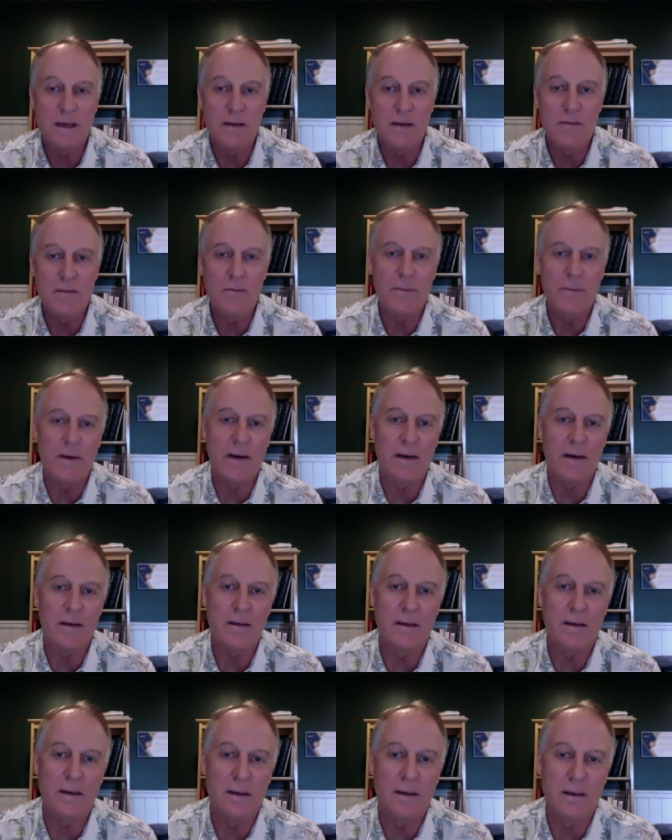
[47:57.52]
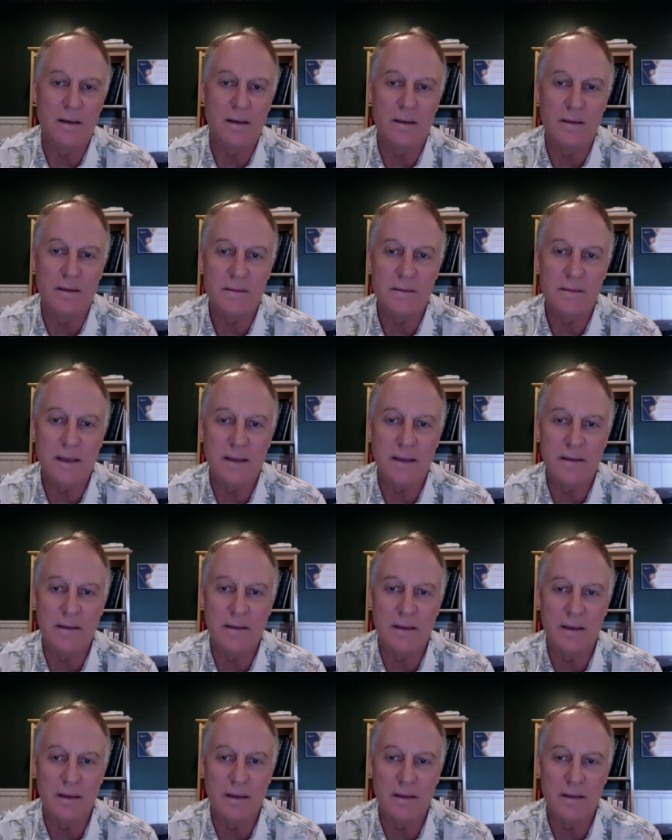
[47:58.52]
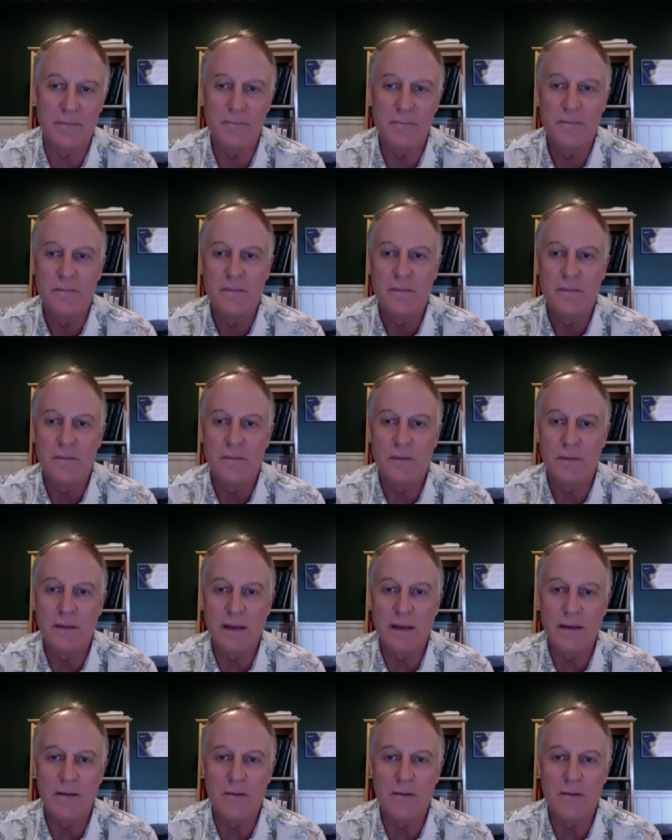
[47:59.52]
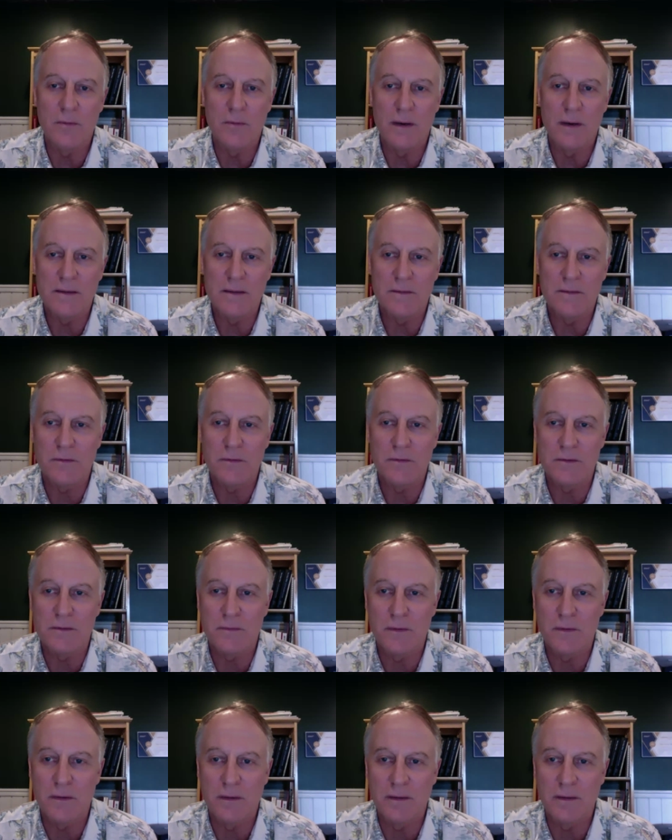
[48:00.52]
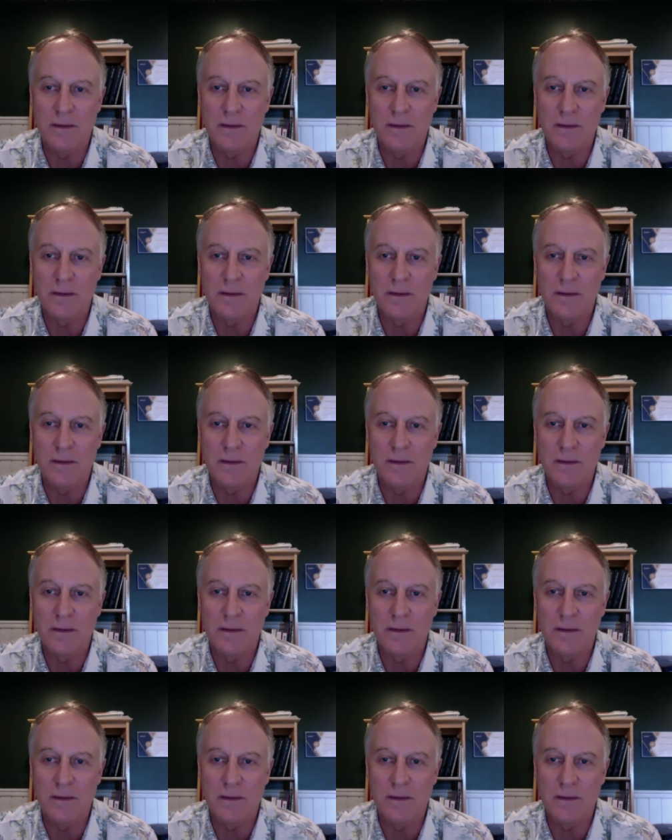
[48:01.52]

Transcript: Auerbach said, well, thank you, Wes, first of all.